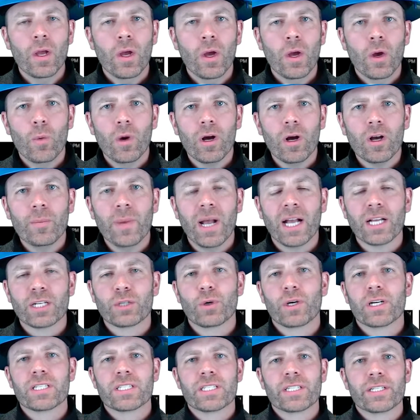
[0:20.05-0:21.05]
Welcome back to
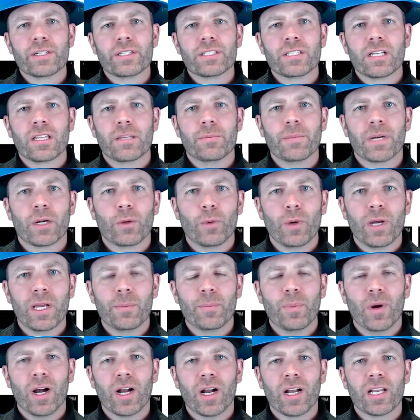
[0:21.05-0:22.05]
our series on the
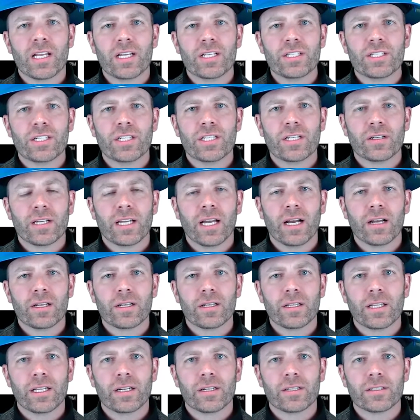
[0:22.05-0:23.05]
McWane Pocket Engineer
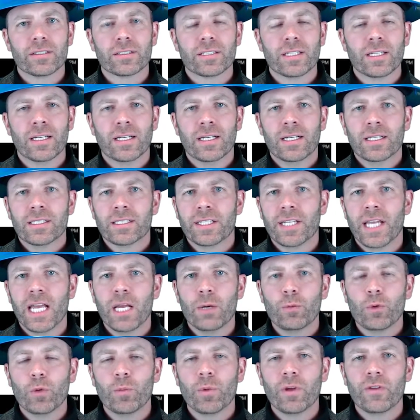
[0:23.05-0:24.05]
calculators. Today
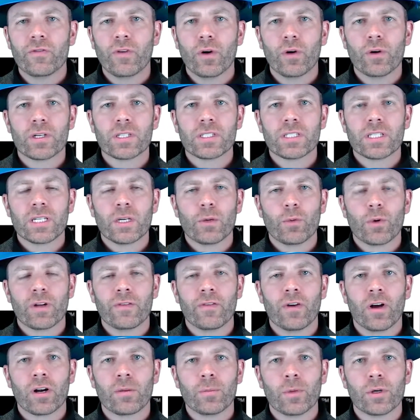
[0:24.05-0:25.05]
we'll be focusing on one
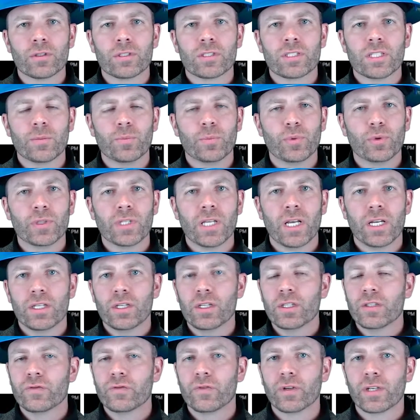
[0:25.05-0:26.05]
of our most simple yet
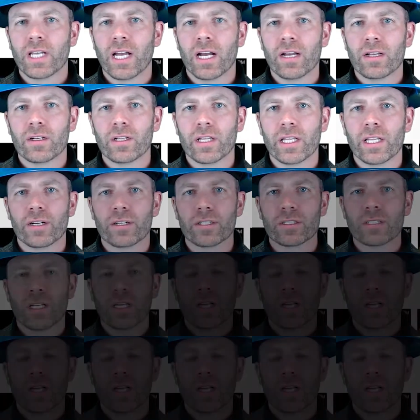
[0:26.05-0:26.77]
useful calculators,